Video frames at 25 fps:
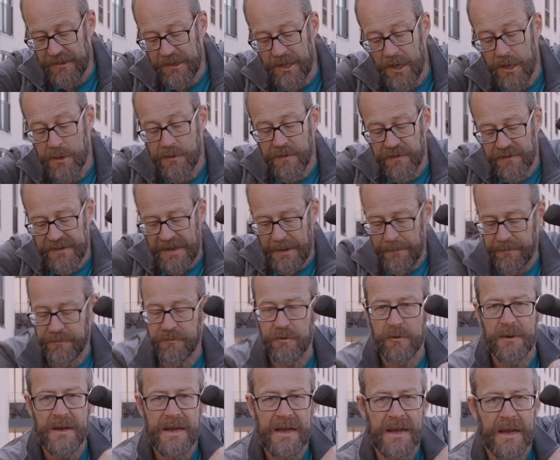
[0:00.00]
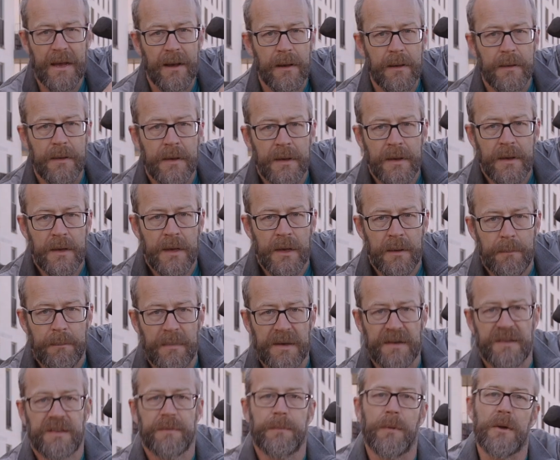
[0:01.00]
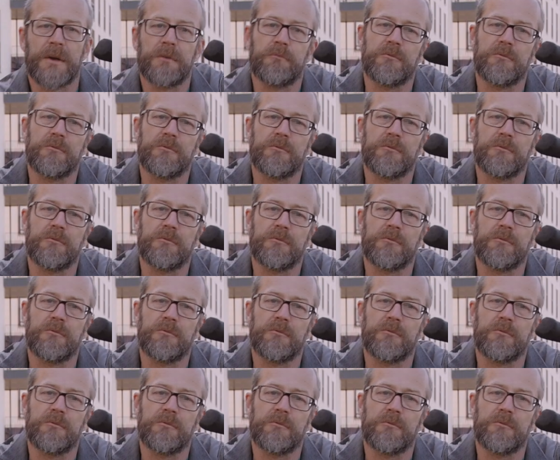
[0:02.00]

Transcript: low step through here makes the bike